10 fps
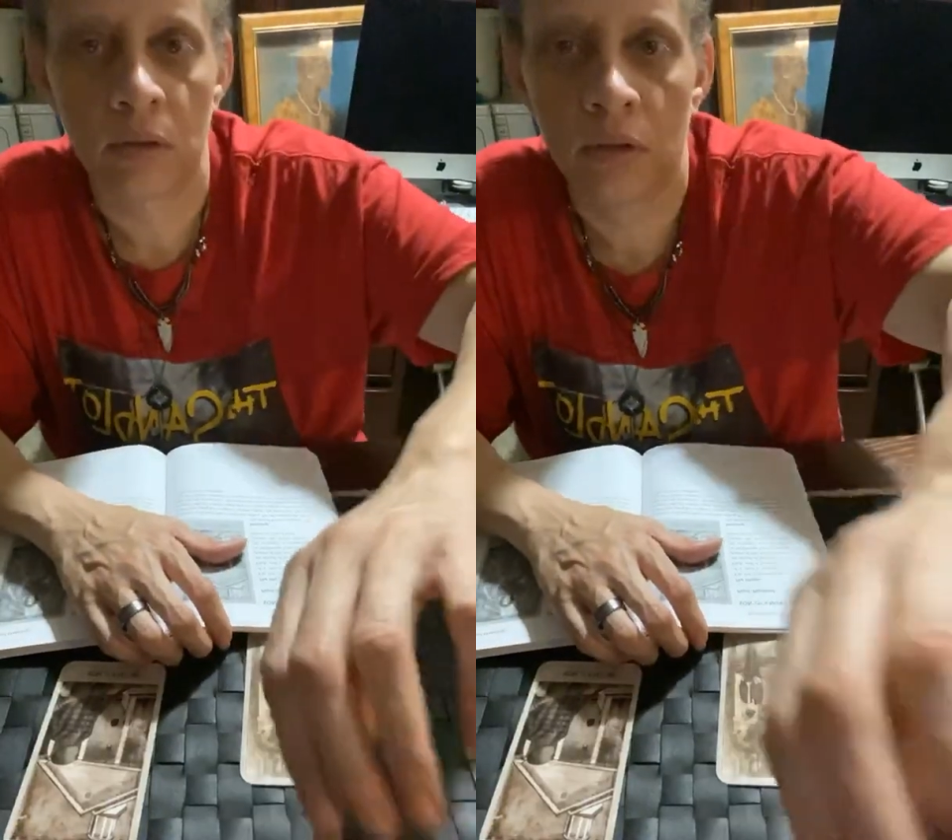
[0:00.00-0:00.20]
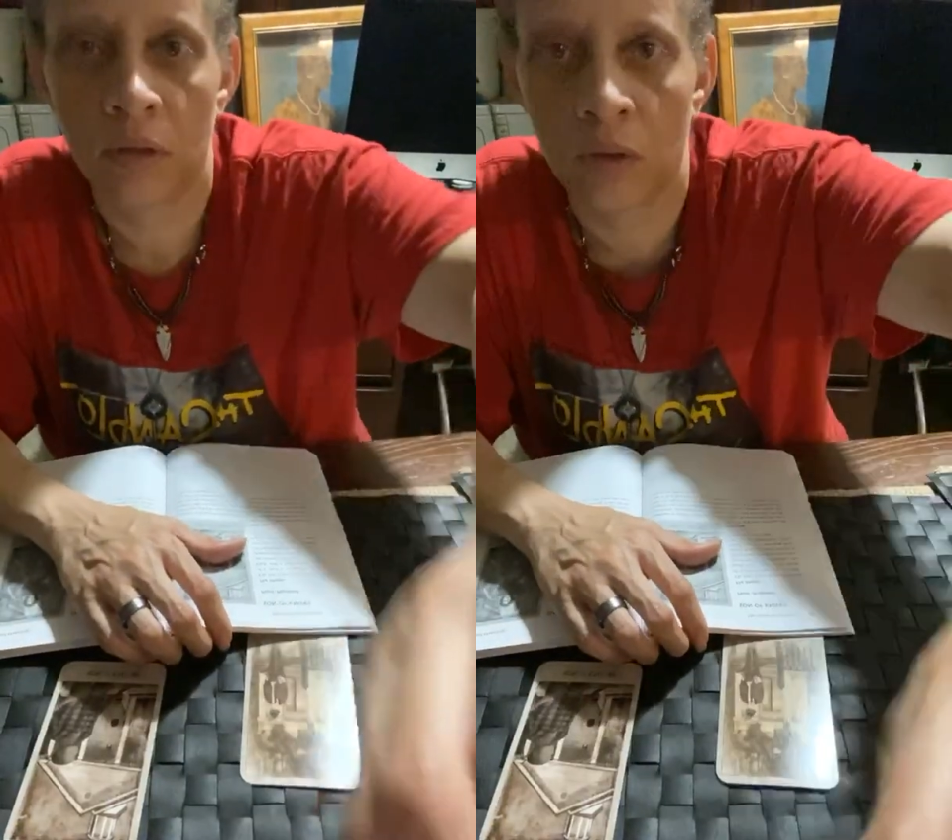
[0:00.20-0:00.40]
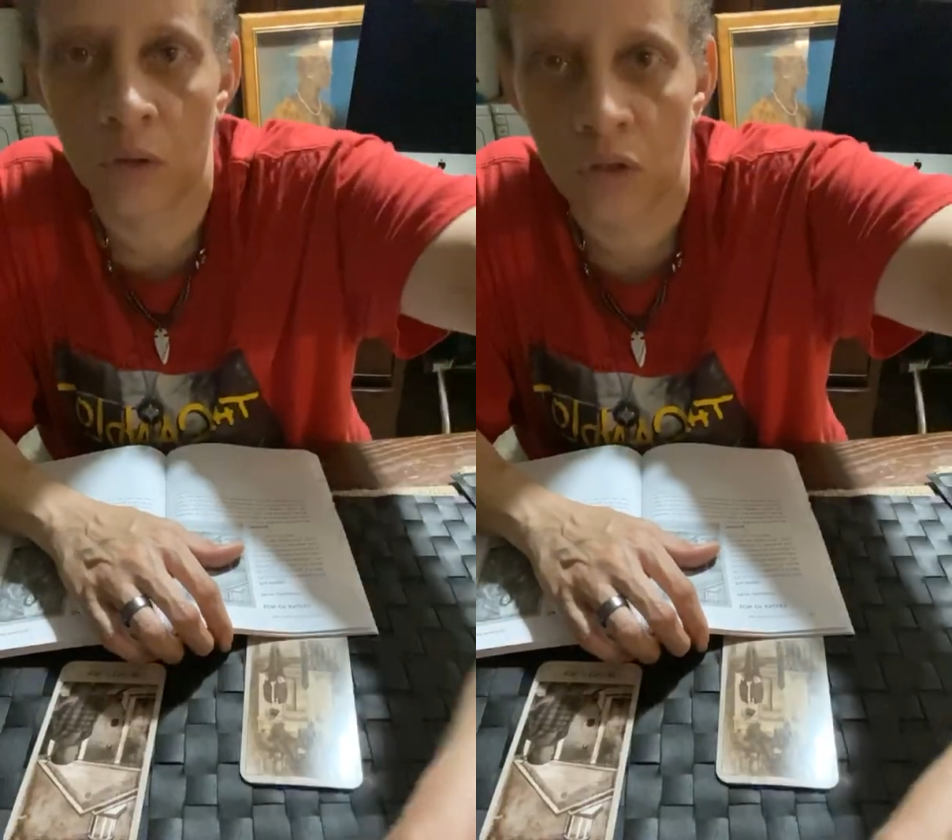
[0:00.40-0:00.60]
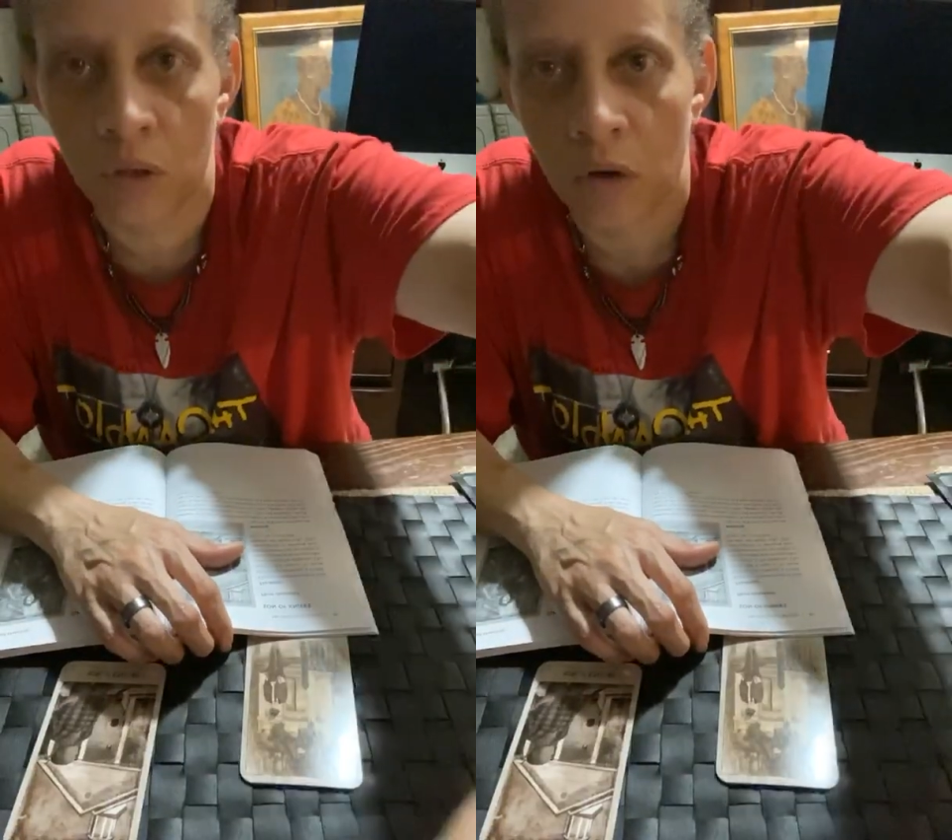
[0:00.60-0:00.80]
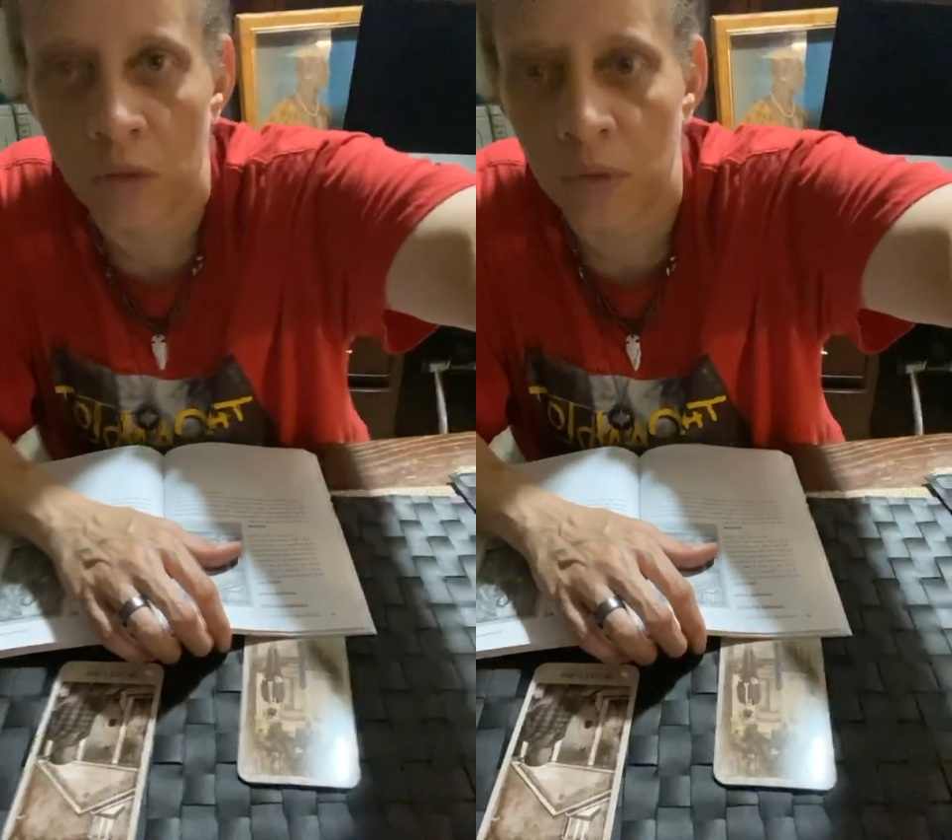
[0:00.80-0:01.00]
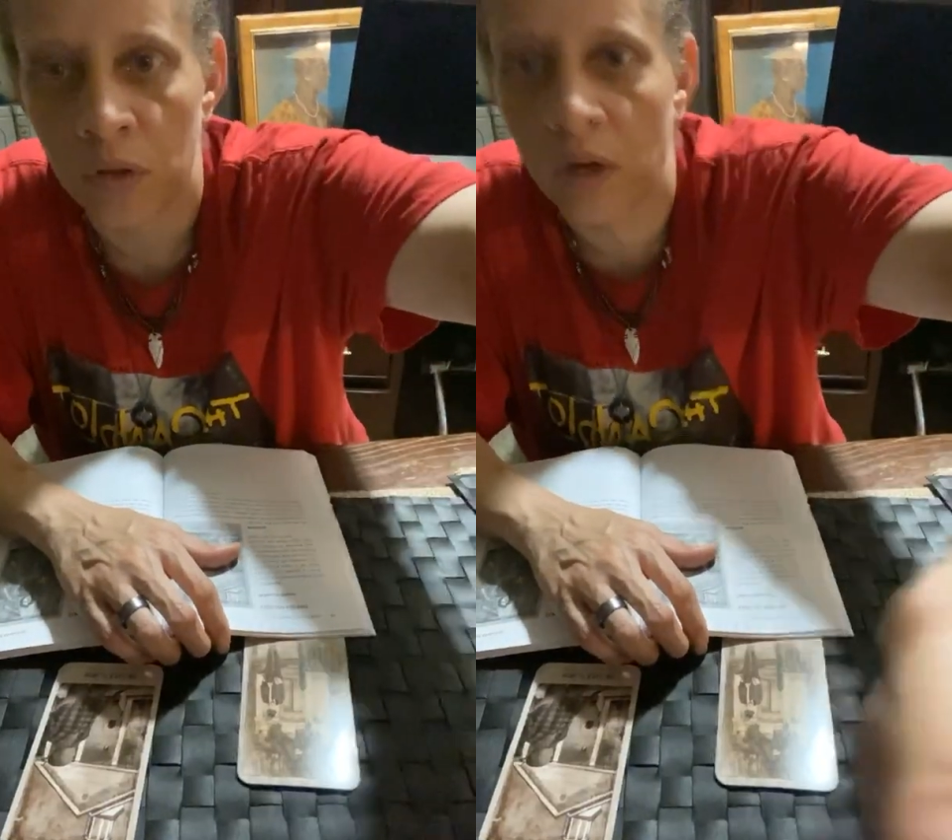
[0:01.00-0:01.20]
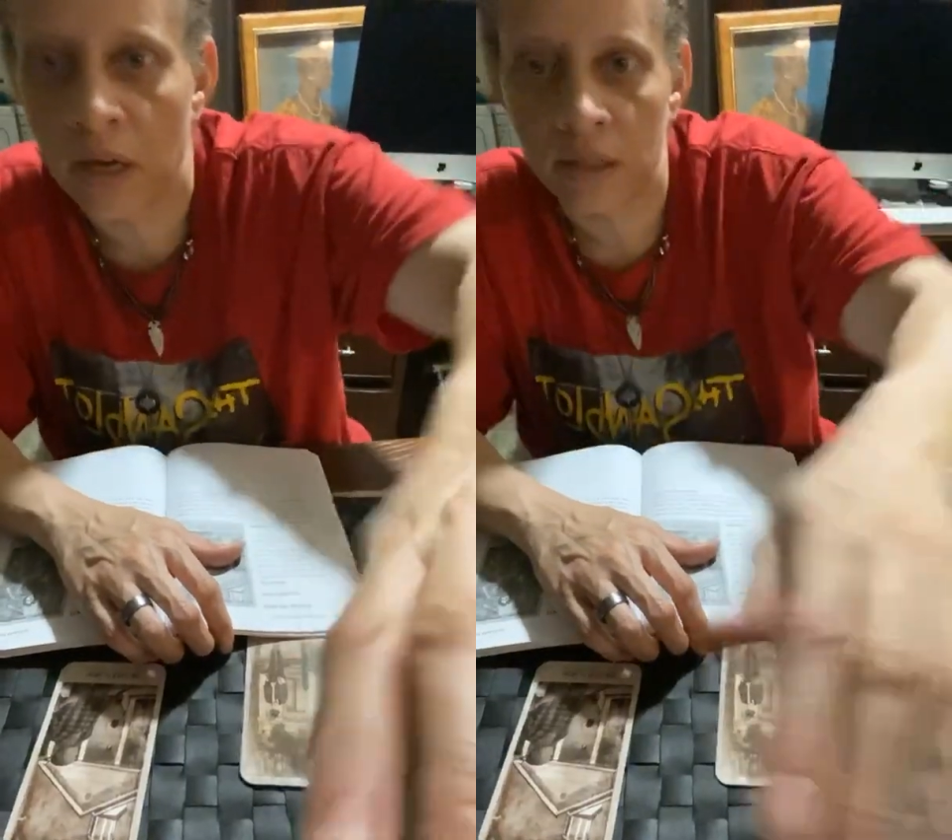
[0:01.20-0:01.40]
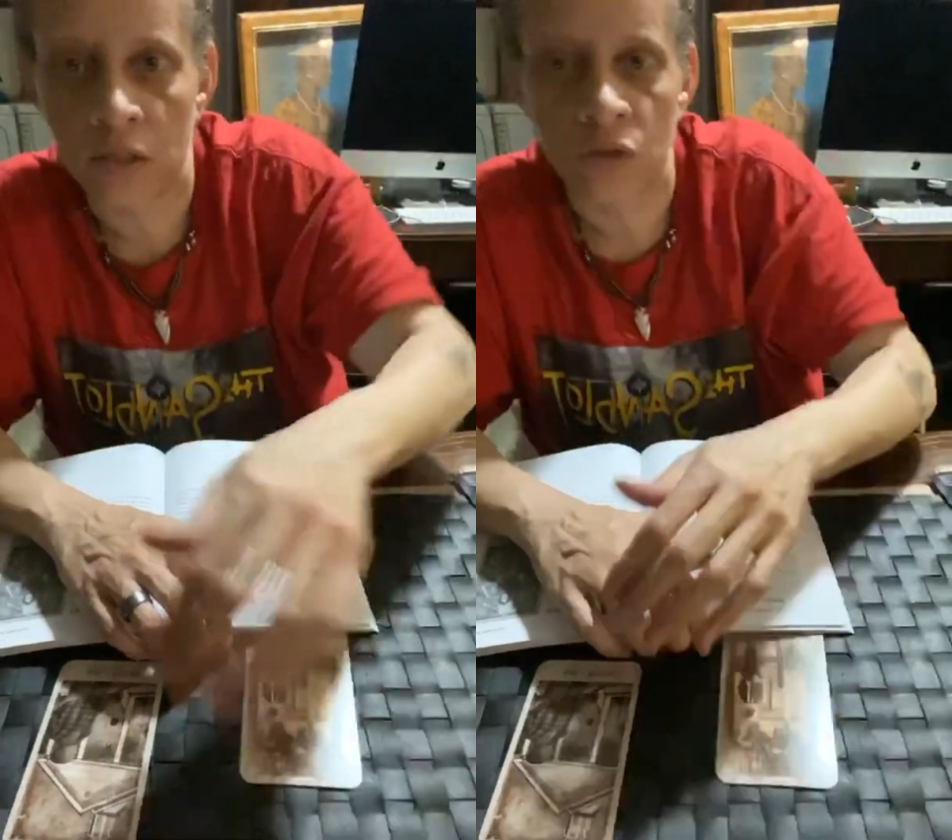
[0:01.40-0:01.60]
You know, start walking with your
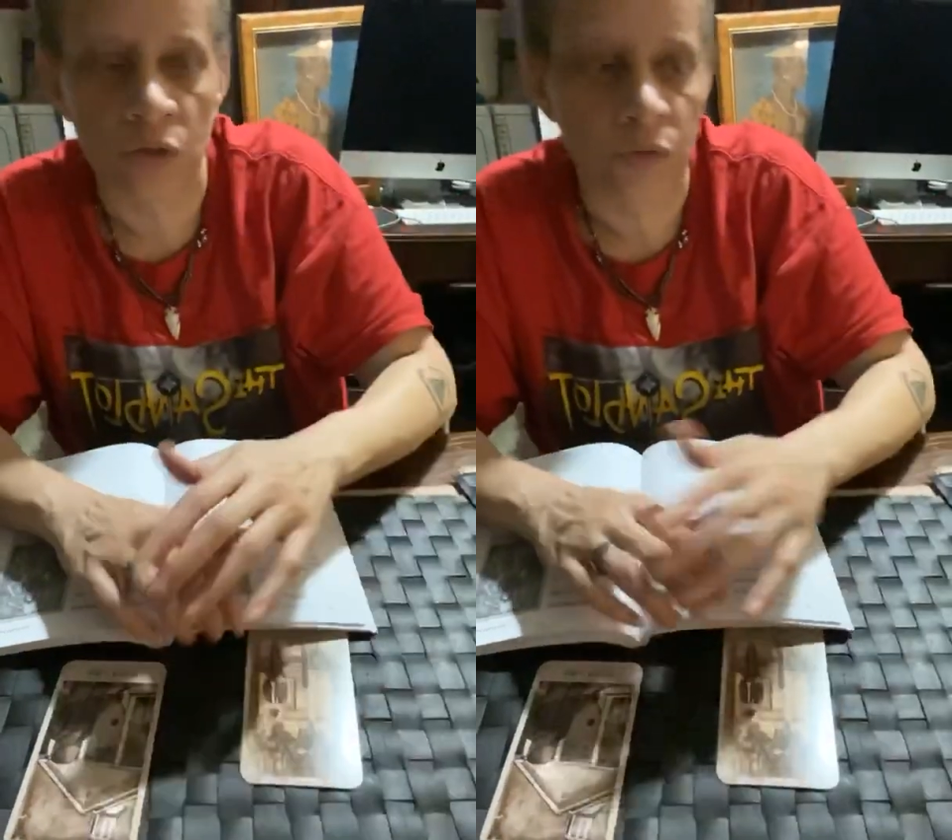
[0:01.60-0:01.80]
ancestors.